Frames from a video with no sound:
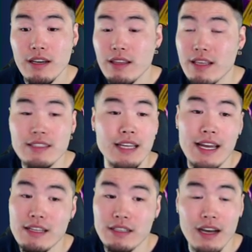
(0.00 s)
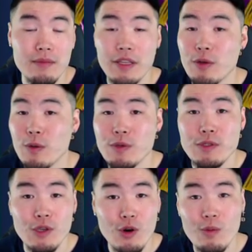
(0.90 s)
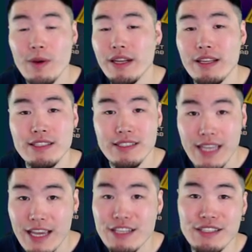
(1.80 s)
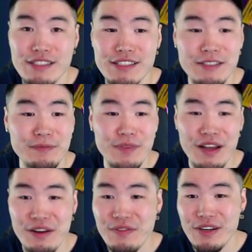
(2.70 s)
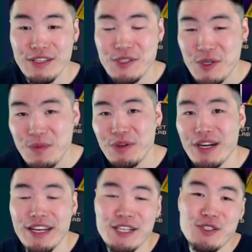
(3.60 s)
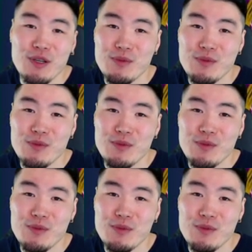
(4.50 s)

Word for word: This guy has gotten me through so many stages of uh, Super and Extreme